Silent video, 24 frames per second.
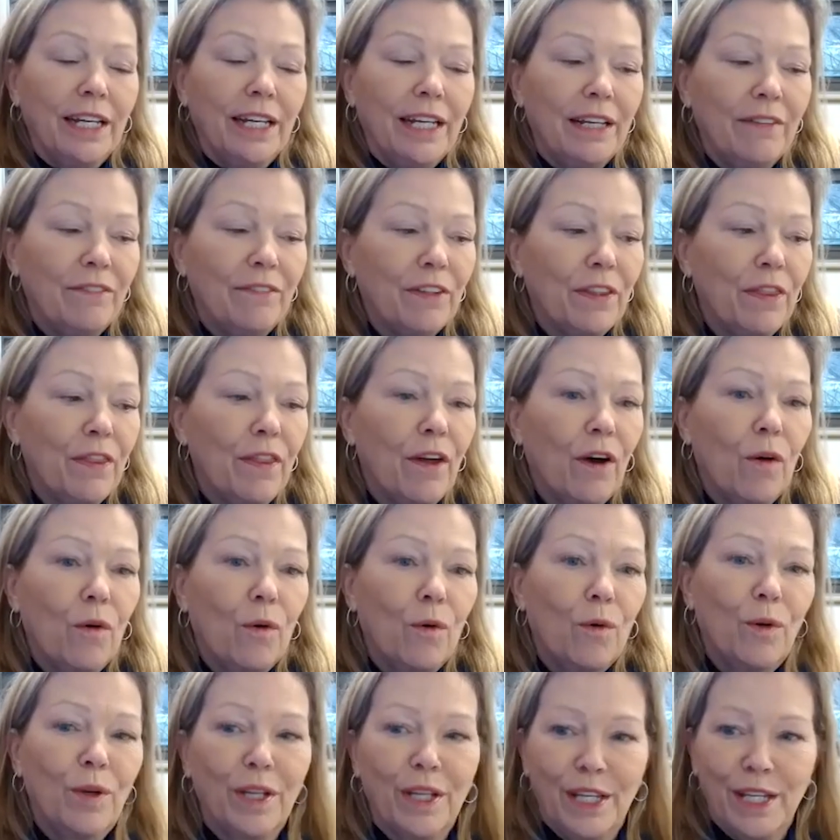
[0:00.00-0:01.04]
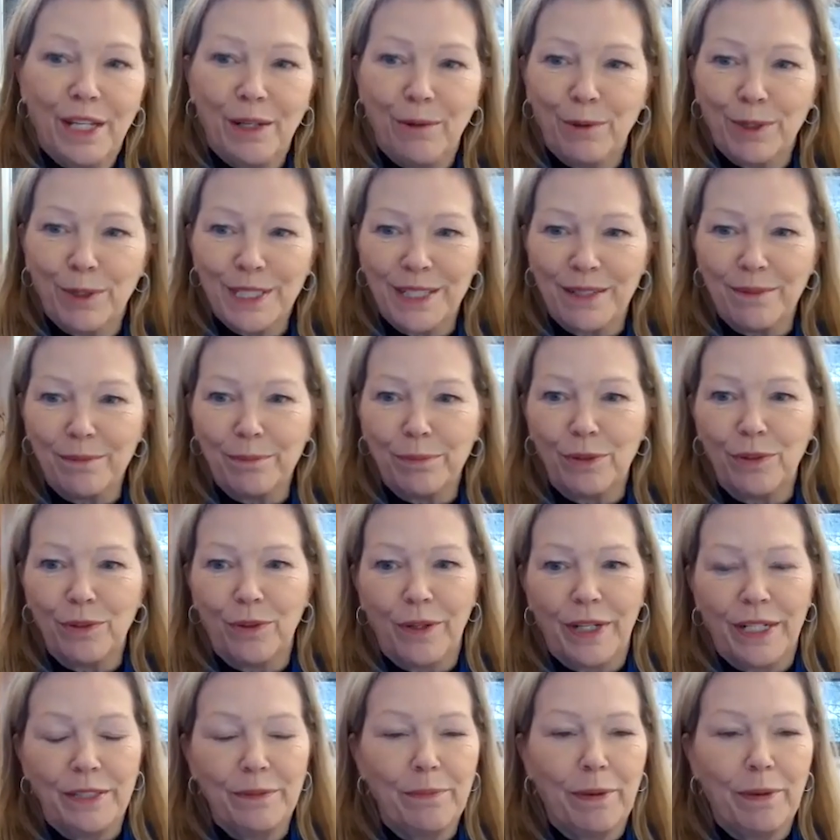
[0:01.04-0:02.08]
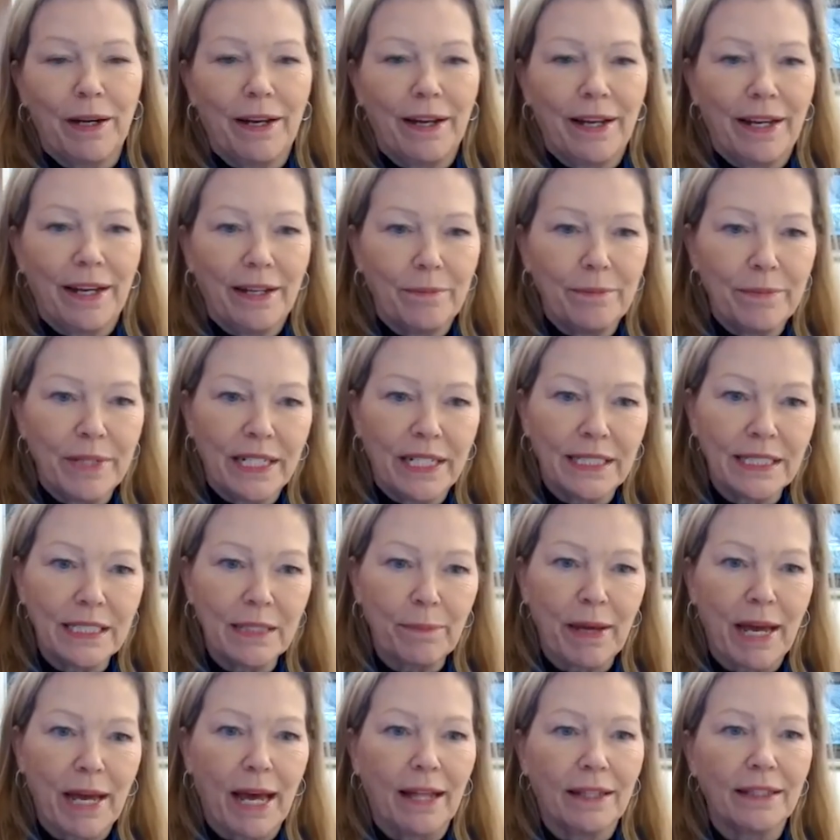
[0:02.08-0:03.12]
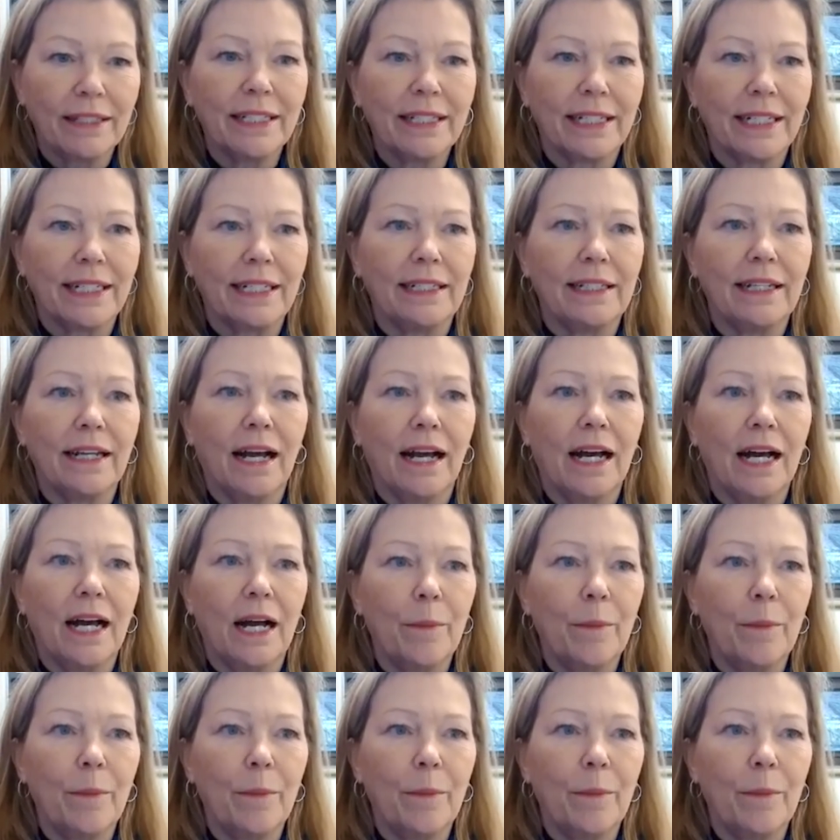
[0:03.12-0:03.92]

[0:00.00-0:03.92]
even though he wasn't employed by a municipality,